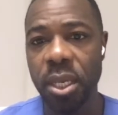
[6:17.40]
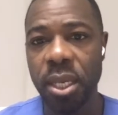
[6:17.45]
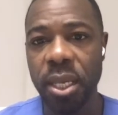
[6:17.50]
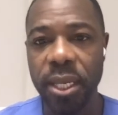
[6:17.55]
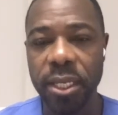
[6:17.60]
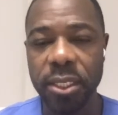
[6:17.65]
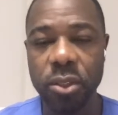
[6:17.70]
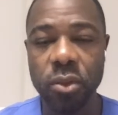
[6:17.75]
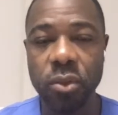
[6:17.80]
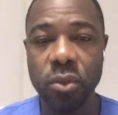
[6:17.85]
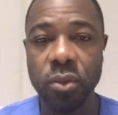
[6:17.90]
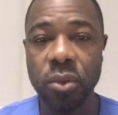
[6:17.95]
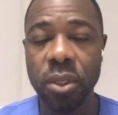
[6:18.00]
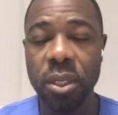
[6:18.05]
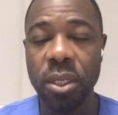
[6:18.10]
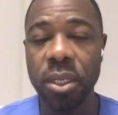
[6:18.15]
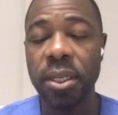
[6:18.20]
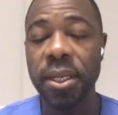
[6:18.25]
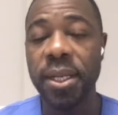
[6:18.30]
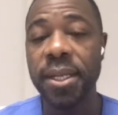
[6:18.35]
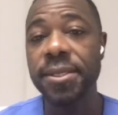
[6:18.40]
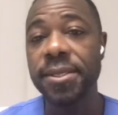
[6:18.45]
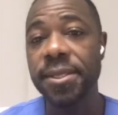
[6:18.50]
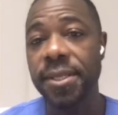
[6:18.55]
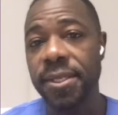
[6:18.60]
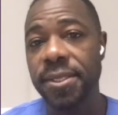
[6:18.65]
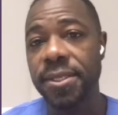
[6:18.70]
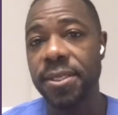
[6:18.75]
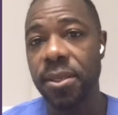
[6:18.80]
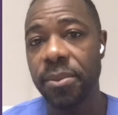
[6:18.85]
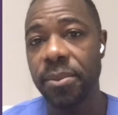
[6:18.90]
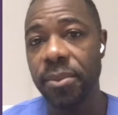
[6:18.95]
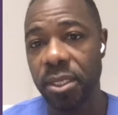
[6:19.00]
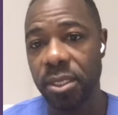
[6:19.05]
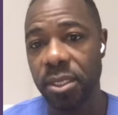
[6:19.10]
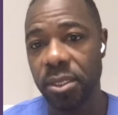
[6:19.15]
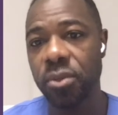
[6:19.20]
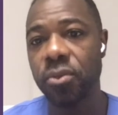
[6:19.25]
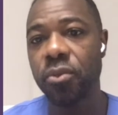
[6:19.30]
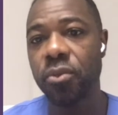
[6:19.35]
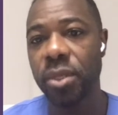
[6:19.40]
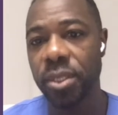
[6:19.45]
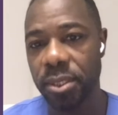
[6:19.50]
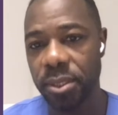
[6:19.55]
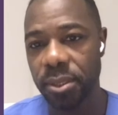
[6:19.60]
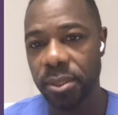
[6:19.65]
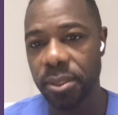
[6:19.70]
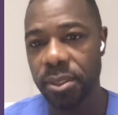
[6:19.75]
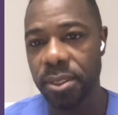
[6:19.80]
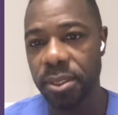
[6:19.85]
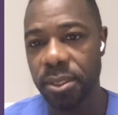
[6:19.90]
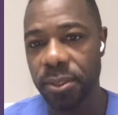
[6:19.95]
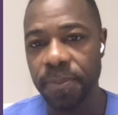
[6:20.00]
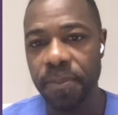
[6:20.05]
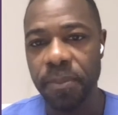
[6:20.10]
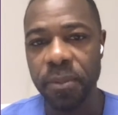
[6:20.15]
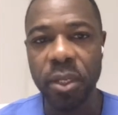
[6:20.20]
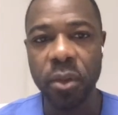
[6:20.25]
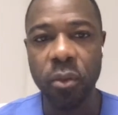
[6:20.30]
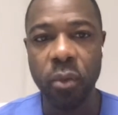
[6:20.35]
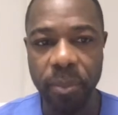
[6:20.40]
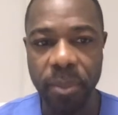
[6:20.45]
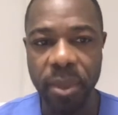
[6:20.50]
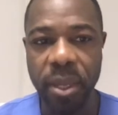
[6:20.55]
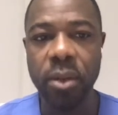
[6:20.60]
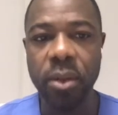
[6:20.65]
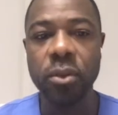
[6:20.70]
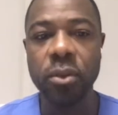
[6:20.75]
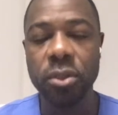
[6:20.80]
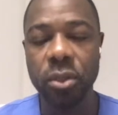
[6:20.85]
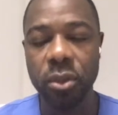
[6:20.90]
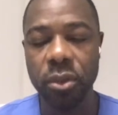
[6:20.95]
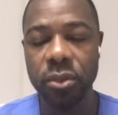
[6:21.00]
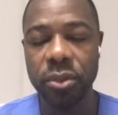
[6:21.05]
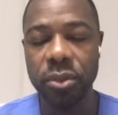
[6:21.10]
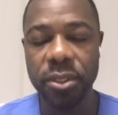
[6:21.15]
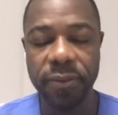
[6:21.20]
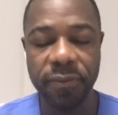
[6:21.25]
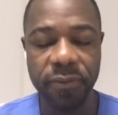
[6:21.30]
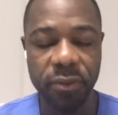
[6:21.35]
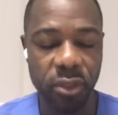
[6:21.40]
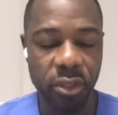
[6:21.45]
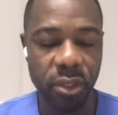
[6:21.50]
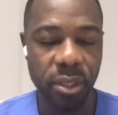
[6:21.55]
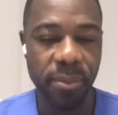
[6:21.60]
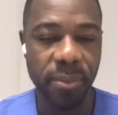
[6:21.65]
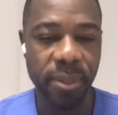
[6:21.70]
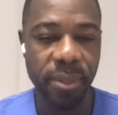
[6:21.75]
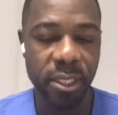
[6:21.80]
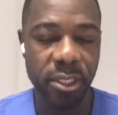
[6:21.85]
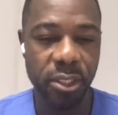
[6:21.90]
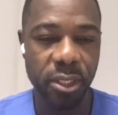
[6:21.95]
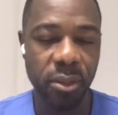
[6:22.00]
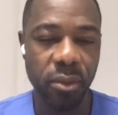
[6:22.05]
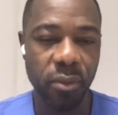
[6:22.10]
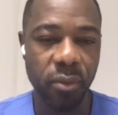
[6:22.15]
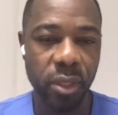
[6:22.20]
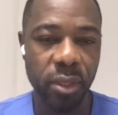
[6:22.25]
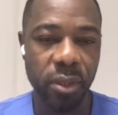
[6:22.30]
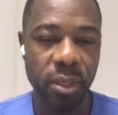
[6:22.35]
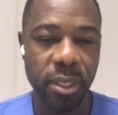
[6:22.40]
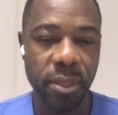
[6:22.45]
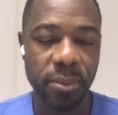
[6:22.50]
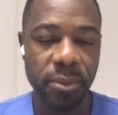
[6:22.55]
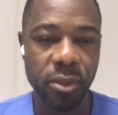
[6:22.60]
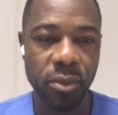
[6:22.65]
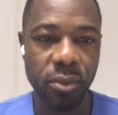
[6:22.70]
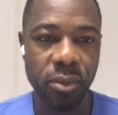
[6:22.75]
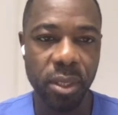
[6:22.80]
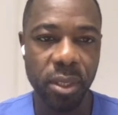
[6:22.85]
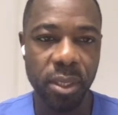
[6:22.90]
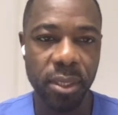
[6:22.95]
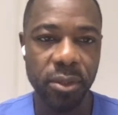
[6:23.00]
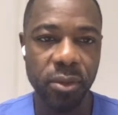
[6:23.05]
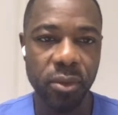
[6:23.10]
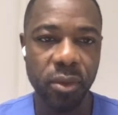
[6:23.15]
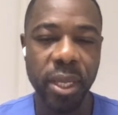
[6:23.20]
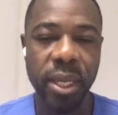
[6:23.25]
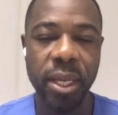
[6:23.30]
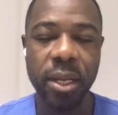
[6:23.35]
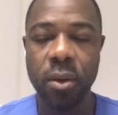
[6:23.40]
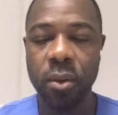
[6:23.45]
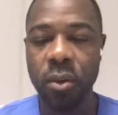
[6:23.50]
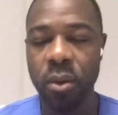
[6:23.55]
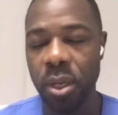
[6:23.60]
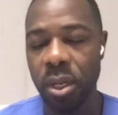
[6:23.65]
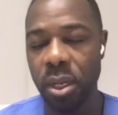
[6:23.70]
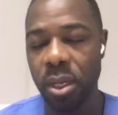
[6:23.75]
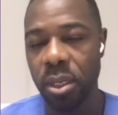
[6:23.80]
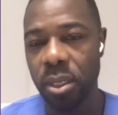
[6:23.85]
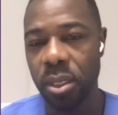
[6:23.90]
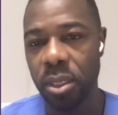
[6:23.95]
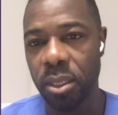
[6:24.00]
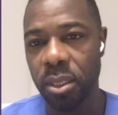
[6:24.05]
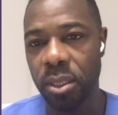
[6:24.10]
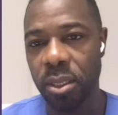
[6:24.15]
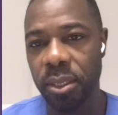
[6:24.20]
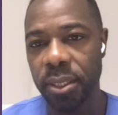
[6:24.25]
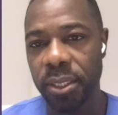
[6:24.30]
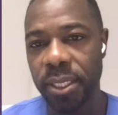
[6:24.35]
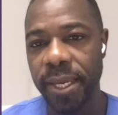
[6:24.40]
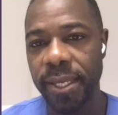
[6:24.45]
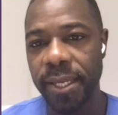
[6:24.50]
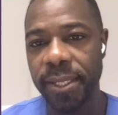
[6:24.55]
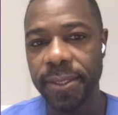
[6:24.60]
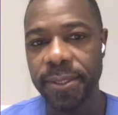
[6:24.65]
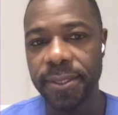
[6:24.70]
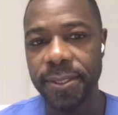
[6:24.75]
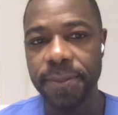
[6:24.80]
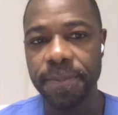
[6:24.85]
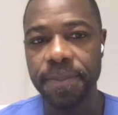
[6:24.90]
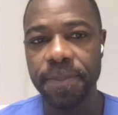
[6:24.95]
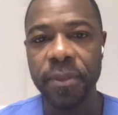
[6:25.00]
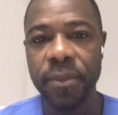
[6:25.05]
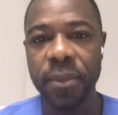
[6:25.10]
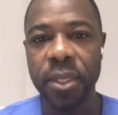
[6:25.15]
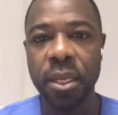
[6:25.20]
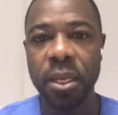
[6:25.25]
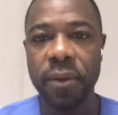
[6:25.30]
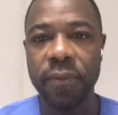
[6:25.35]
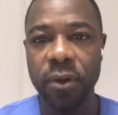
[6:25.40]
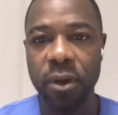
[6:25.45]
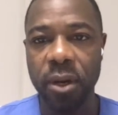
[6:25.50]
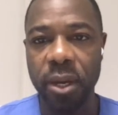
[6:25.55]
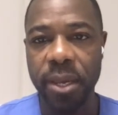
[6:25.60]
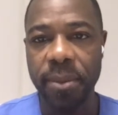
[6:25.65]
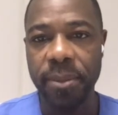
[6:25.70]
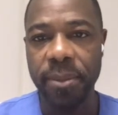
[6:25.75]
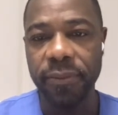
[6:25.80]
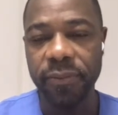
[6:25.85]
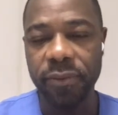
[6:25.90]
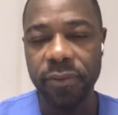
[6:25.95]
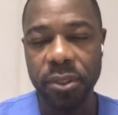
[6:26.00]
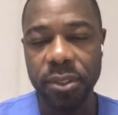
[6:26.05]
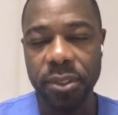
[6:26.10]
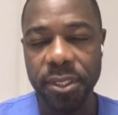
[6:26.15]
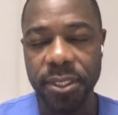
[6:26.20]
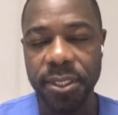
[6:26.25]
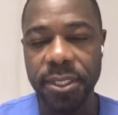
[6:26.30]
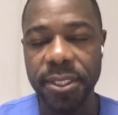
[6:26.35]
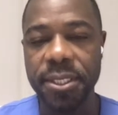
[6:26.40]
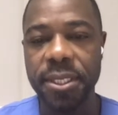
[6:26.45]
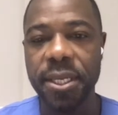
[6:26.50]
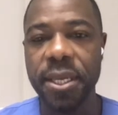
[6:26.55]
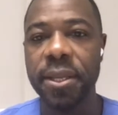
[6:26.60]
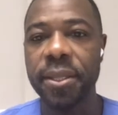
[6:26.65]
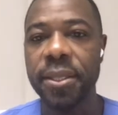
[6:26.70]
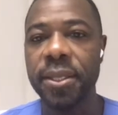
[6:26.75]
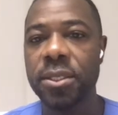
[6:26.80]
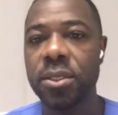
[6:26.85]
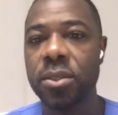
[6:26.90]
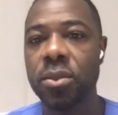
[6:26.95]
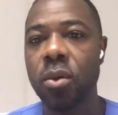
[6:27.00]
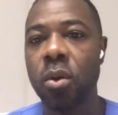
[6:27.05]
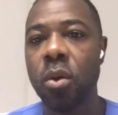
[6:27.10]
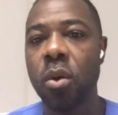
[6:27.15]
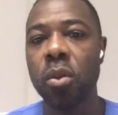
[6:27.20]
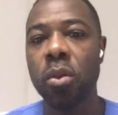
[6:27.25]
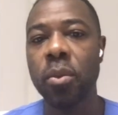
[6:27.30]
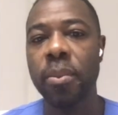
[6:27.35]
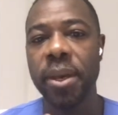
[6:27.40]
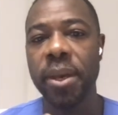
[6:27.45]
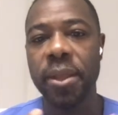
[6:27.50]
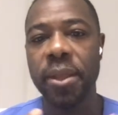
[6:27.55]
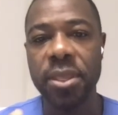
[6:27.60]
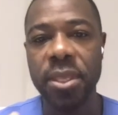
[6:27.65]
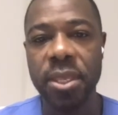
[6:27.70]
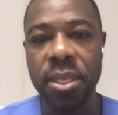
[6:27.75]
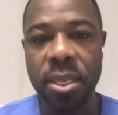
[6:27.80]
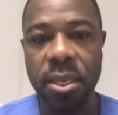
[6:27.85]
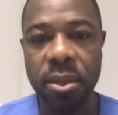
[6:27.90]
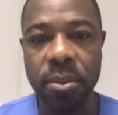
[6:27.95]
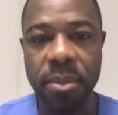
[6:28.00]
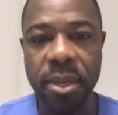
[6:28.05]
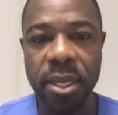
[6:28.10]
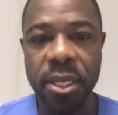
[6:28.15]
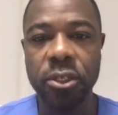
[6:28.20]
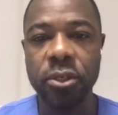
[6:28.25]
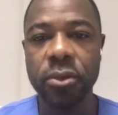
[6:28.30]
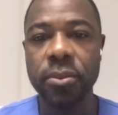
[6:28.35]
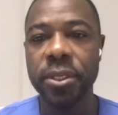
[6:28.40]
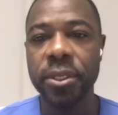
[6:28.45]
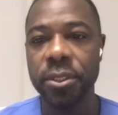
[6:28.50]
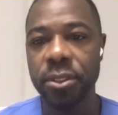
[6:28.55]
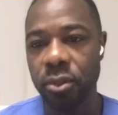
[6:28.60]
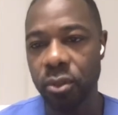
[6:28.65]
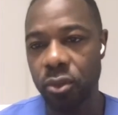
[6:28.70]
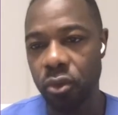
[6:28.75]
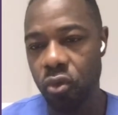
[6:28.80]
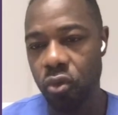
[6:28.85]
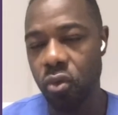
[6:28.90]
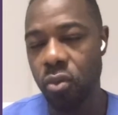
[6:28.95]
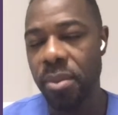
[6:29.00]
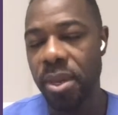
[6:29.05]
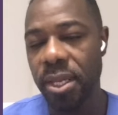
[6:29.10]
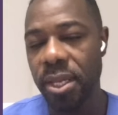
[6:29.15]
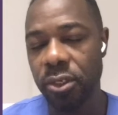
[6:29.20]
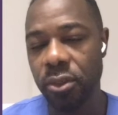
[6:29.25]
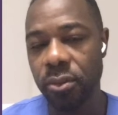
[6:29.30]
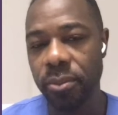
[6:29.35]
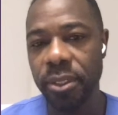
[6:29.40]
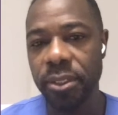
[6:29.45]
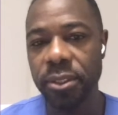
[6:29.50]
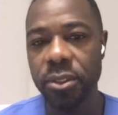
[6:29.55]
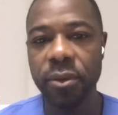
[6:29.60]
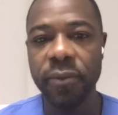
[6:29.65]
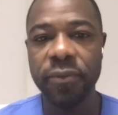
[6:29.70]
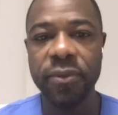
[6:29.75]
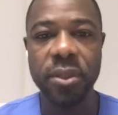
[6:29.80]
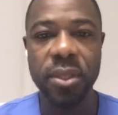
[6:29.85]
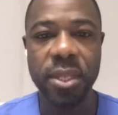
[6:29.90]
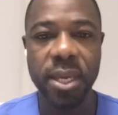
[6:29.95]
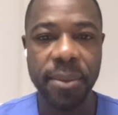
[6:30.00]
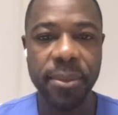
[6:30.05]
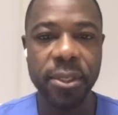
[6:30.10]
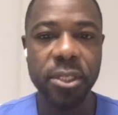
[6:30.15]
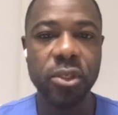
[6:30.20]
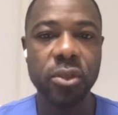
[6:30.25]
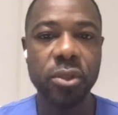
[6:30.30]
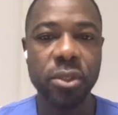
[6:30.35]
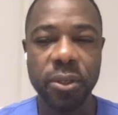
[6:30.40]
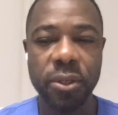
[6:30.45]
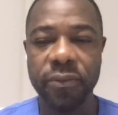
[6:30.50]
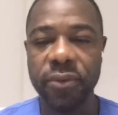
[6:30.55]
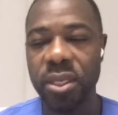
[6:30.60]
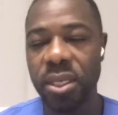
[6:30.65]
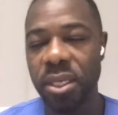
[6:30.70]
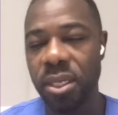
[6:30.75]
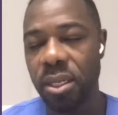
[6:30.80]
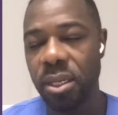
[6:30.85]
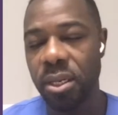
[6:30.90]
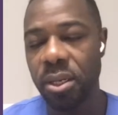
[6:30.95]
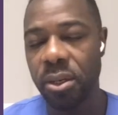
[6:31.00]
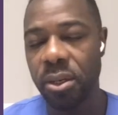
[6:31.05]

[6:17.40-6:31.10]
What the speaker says: and to assess the immediate results. We may also use the fusion imaging when it comes to echo guidance. For CT scan, it's all about the measurements, the true measurements of the dimensions of the